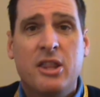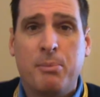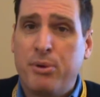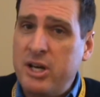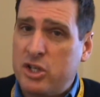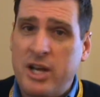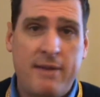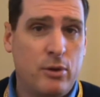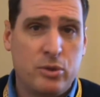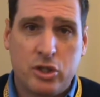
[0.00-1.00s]
The British
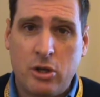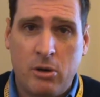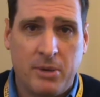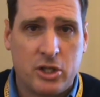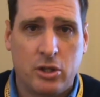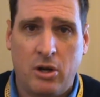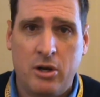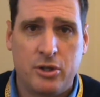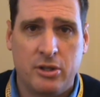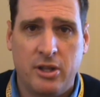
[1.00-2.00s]
Navy was so much
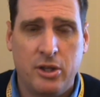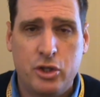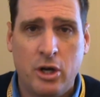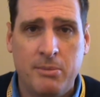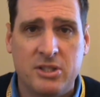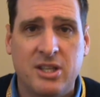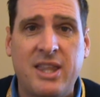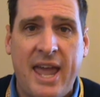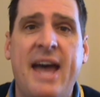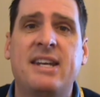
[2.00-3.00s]
larger than the Germans
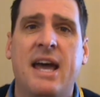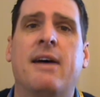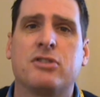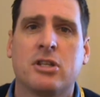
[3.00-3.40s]
that they had to have